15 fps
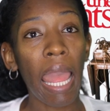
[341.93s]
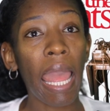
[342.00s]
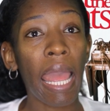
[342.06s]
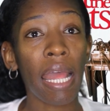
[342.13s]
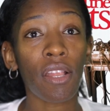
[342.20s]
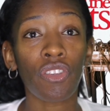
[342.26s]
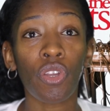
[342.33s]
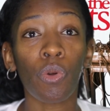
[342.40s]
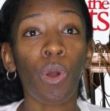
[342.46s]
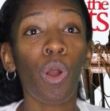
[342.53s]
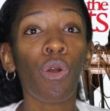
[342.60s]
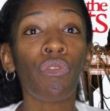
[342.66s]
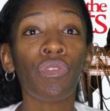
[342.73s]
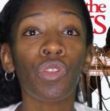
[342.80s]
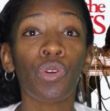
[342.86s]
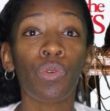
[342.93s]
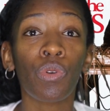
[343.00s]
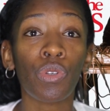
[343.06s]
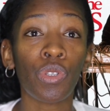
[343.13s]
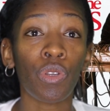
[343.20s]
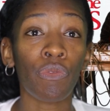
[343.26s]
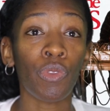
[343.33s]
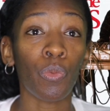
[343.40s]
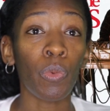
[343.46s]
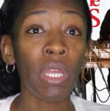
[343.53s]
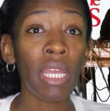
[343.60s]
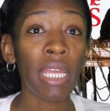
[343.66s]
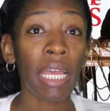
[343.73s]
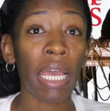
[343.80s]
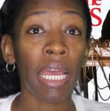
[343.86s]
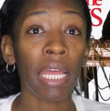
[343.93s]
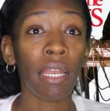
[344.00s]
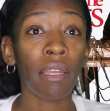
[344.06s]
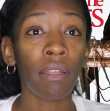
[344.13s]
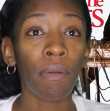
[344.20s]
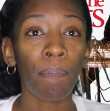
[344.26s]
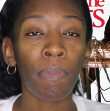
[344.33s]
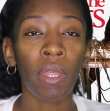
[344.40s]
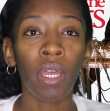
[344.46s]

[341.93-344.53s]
And so over the course of the weekend,